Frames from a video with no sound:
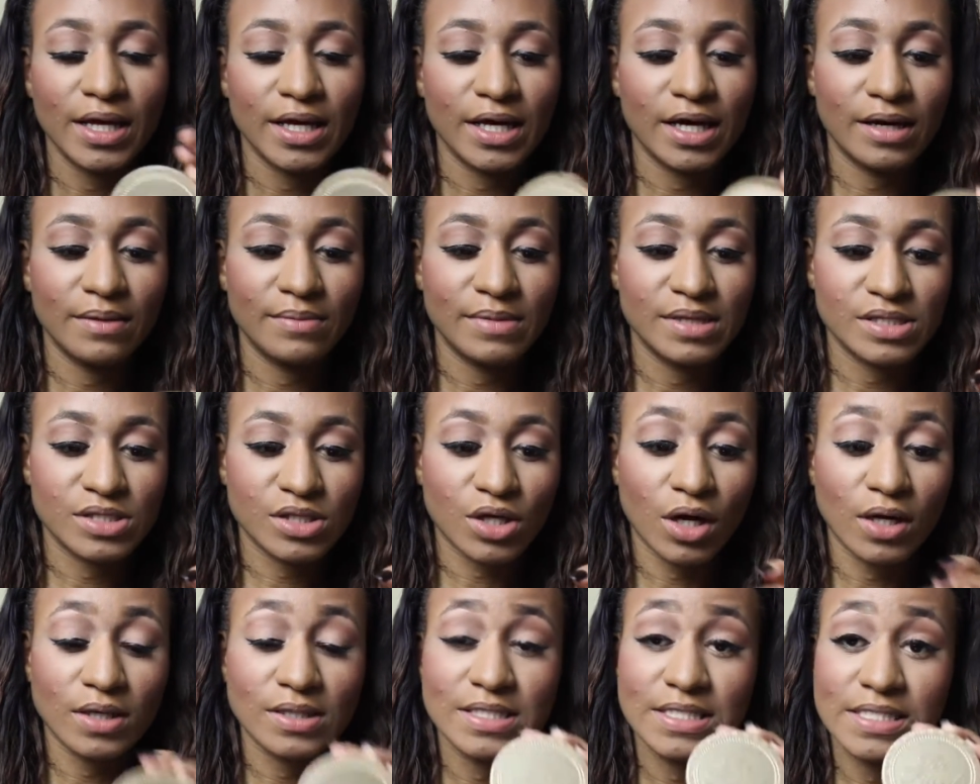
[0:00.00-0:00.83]
It's
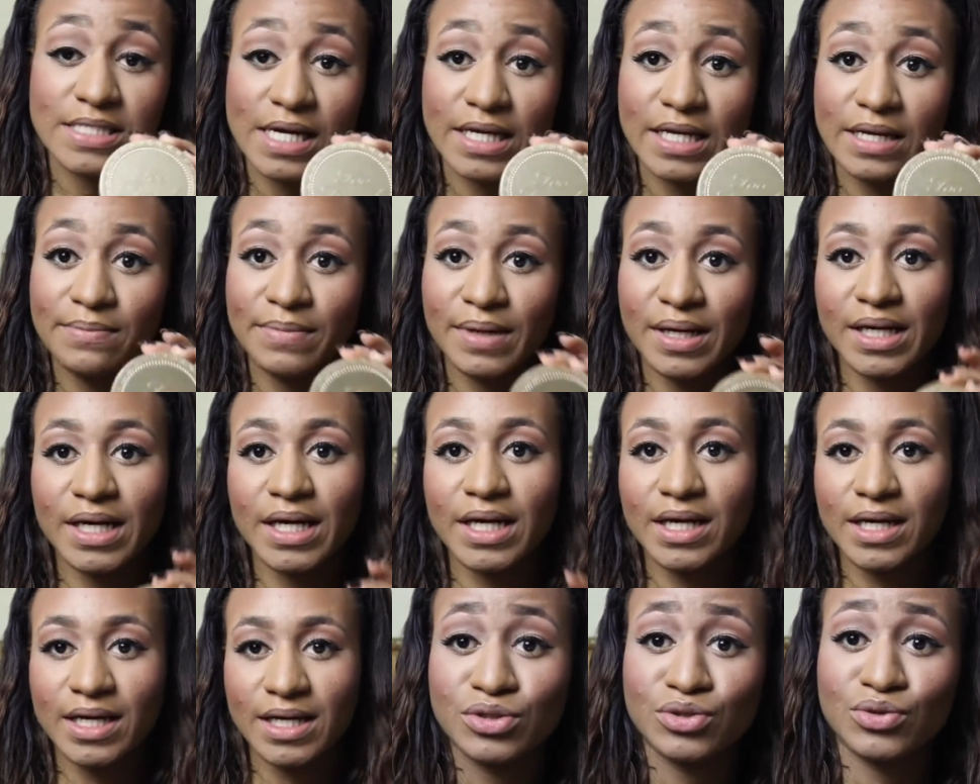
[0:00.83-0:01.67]
called Sunny
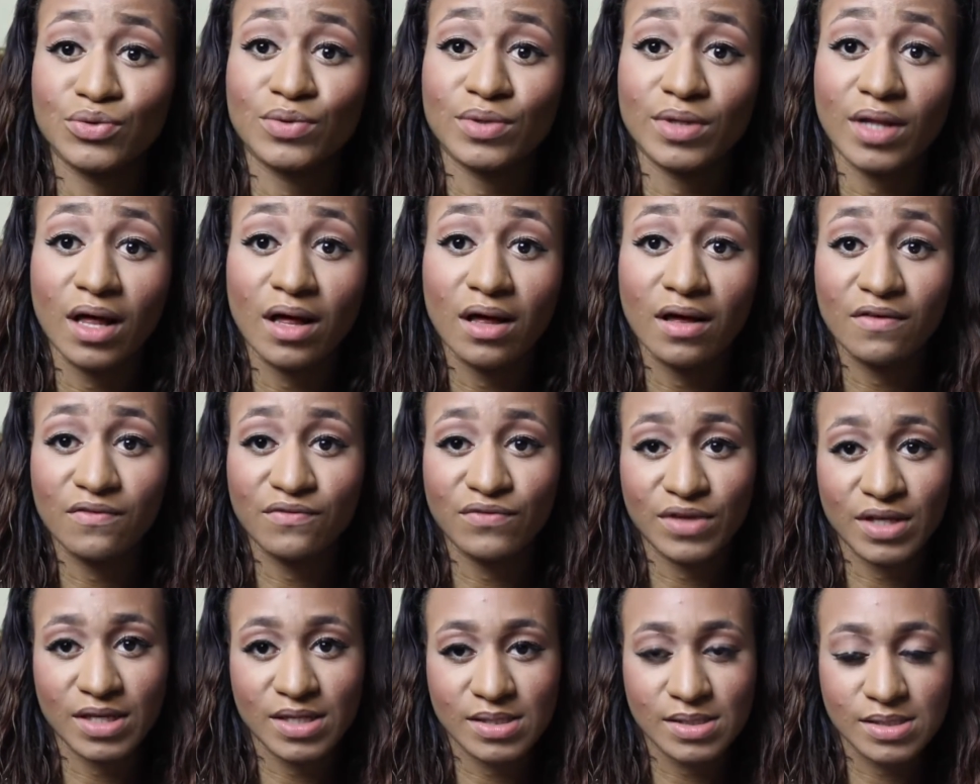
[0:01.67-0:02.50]
Bunny. I do
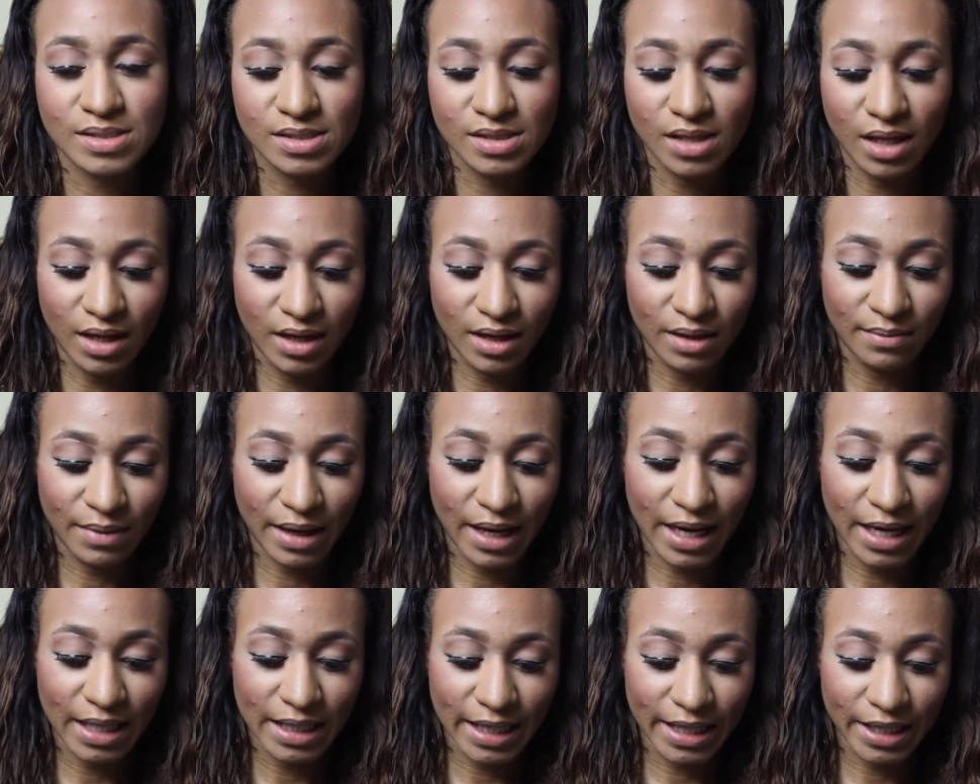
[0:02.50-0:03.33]
love this
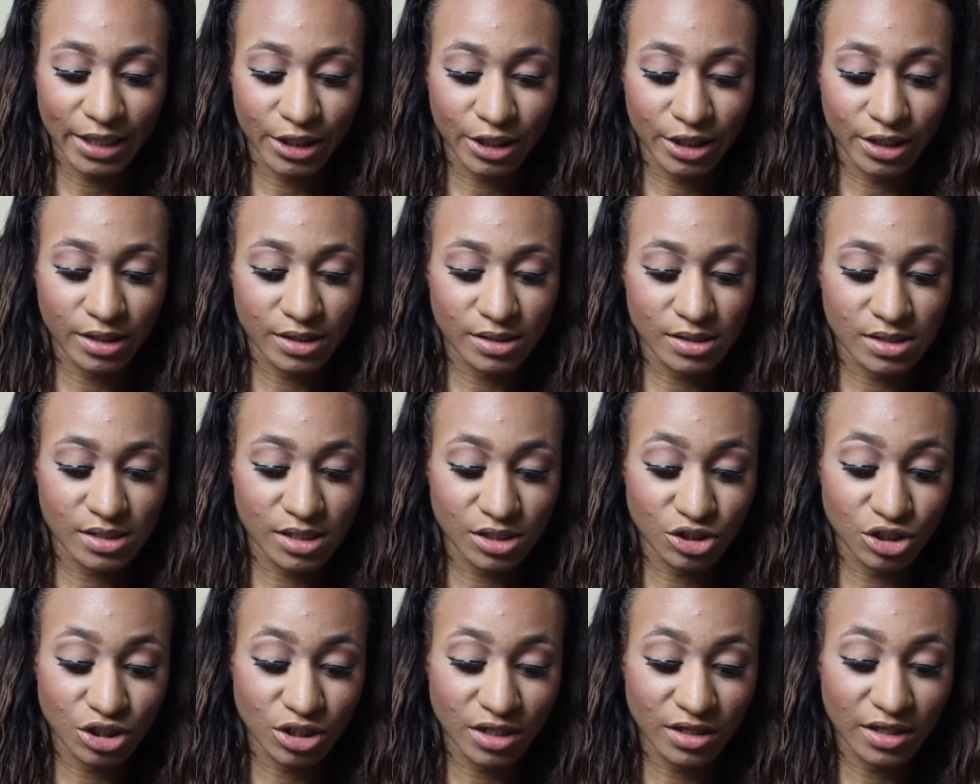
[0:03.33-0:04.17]
highlighter. It's
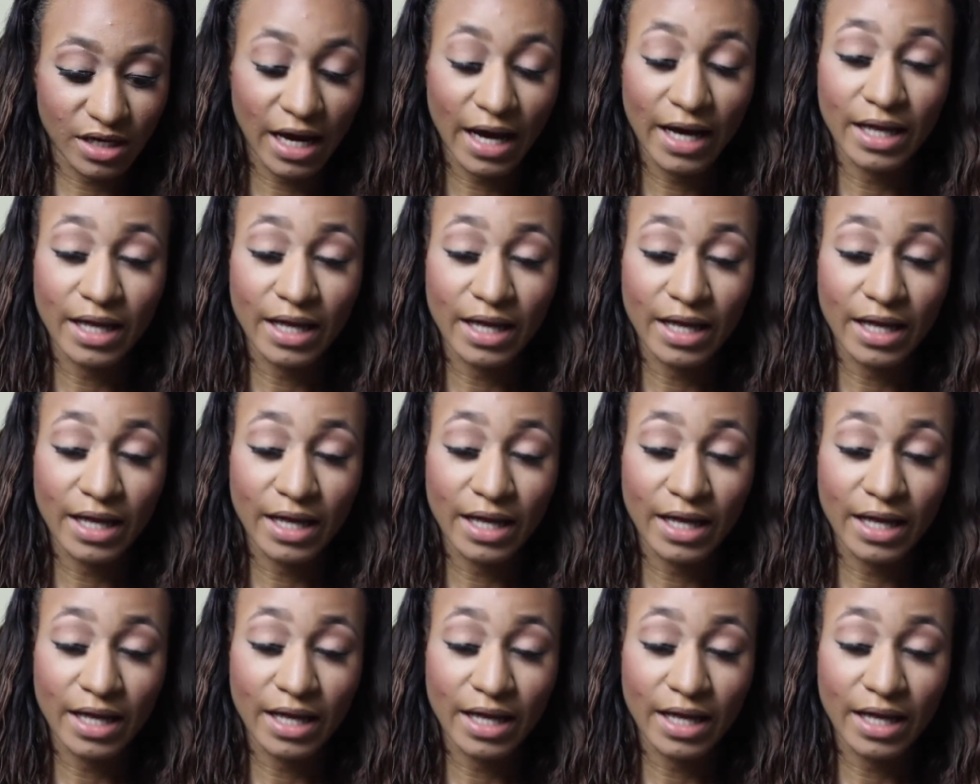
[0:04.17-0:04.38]
such a good